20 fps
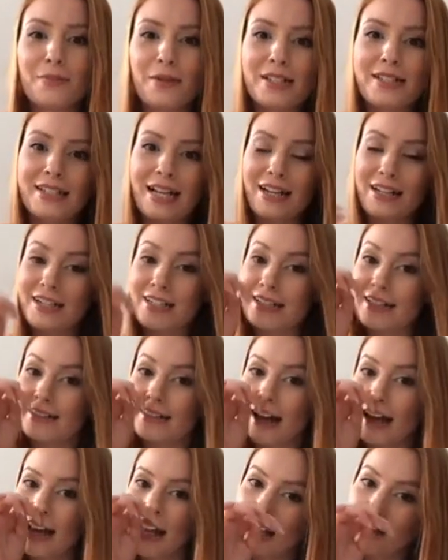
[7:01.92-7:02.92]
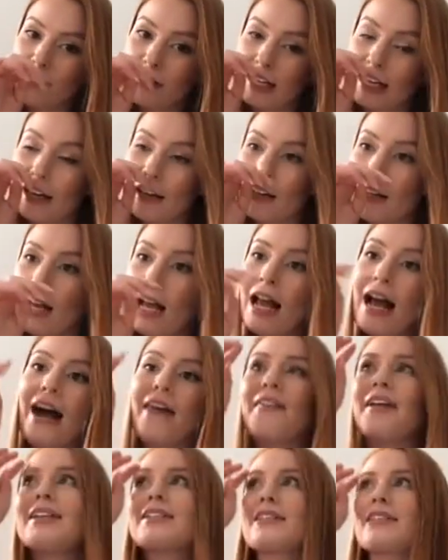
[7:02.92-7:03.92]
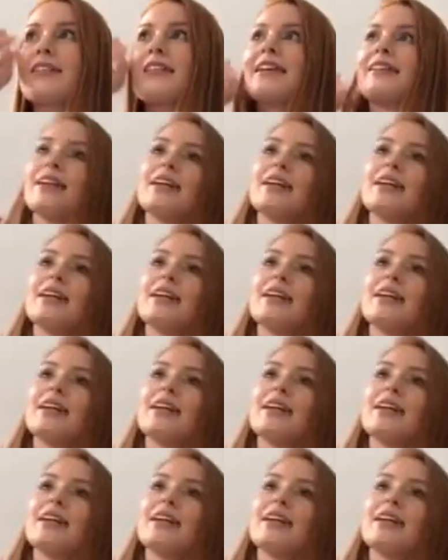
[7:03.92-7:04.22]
my standards in that area. And that's the thing,